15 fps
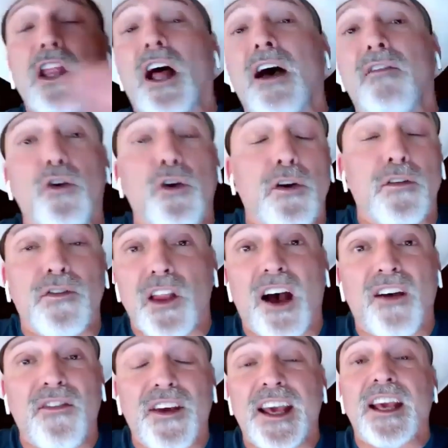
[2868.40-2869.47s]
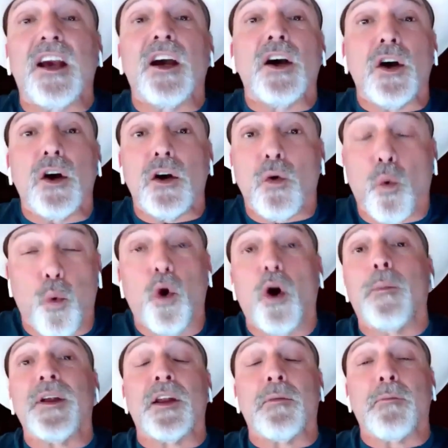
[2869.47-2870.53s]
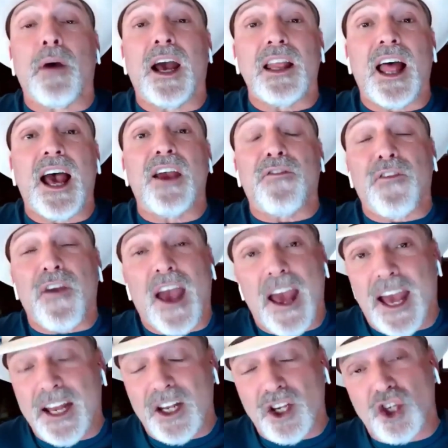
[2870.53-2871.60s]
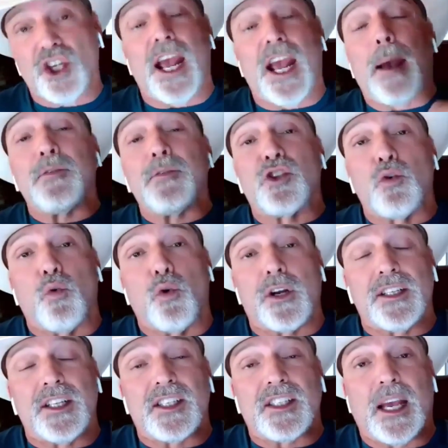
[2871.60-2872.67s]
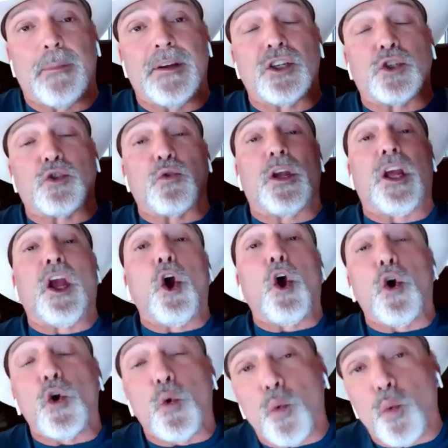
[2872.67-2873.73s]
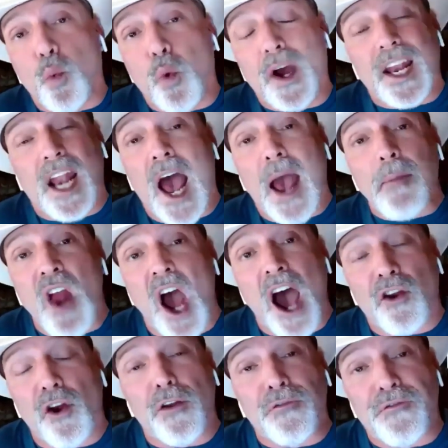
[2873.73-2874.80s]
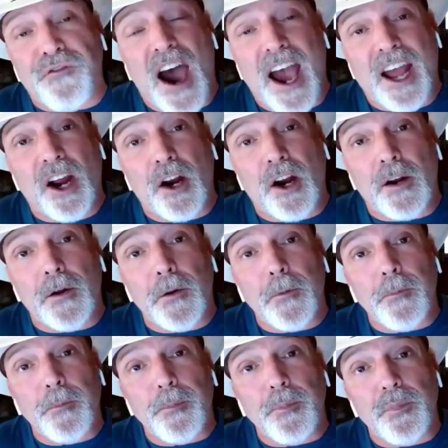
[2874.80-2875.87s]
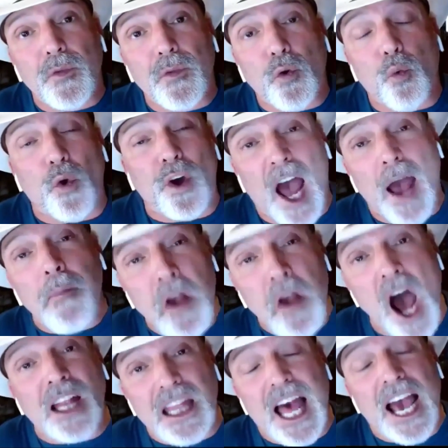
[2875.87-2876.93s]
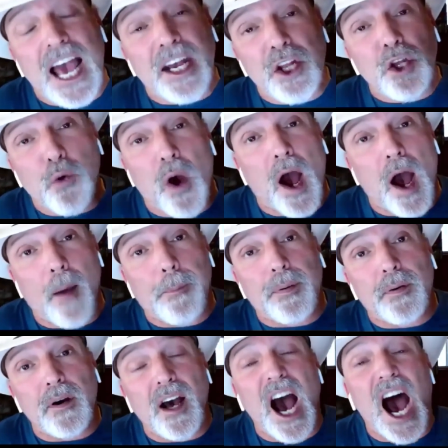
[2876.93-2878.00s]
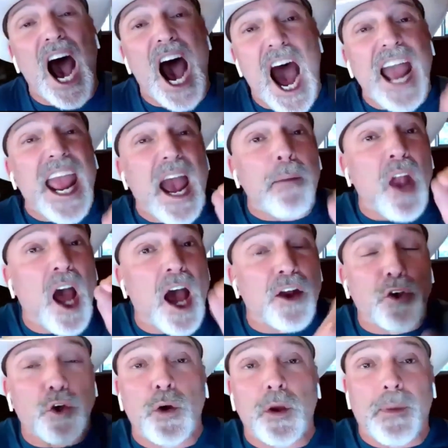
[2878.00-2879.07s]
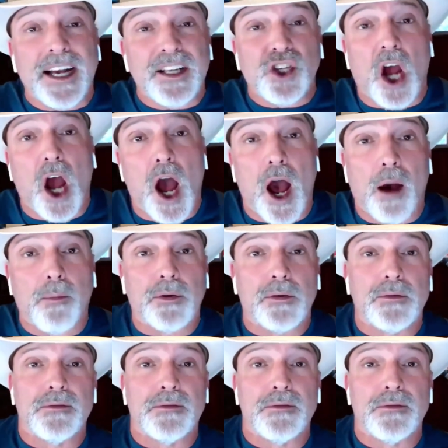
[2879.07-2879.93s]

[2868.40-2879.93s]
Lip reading: love of loving woman in my life, and she happens to work in the same industry. When I'm not on fire, when I'm not lighting you up, I'm not doing my job,